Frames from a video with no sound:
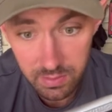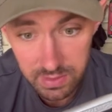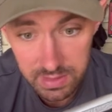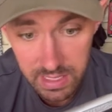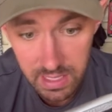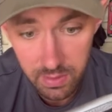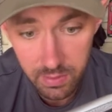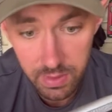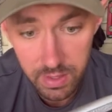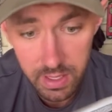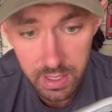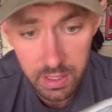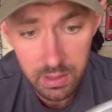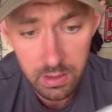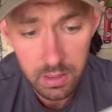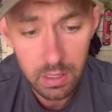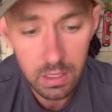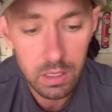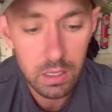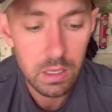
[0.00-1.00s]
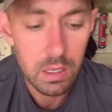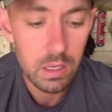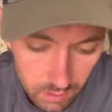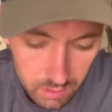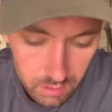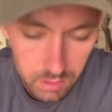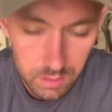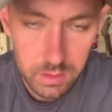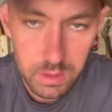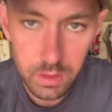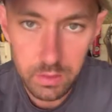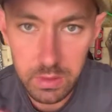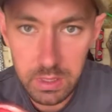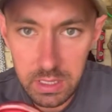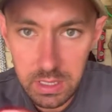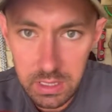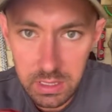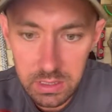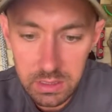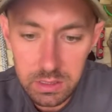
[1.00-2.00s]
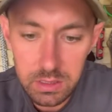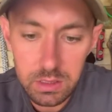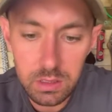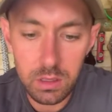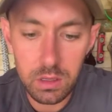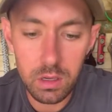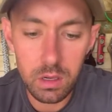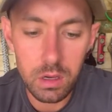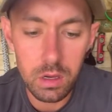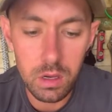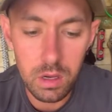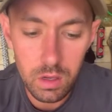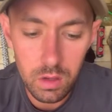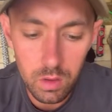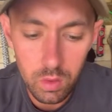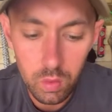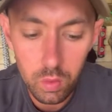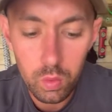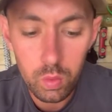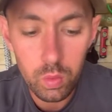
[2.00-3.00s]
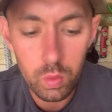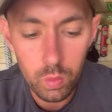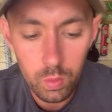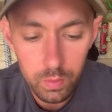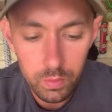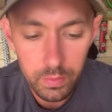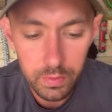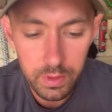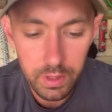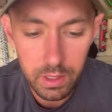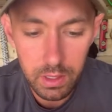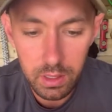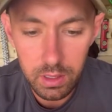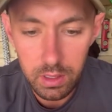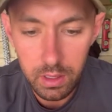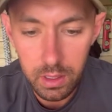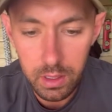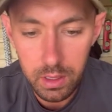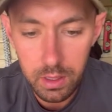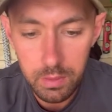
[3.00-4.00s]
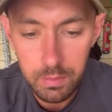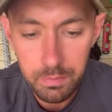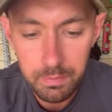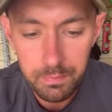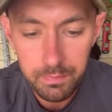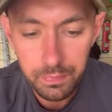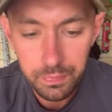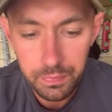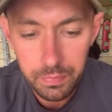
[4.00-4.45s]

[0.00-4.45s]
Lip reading: there. So these are all the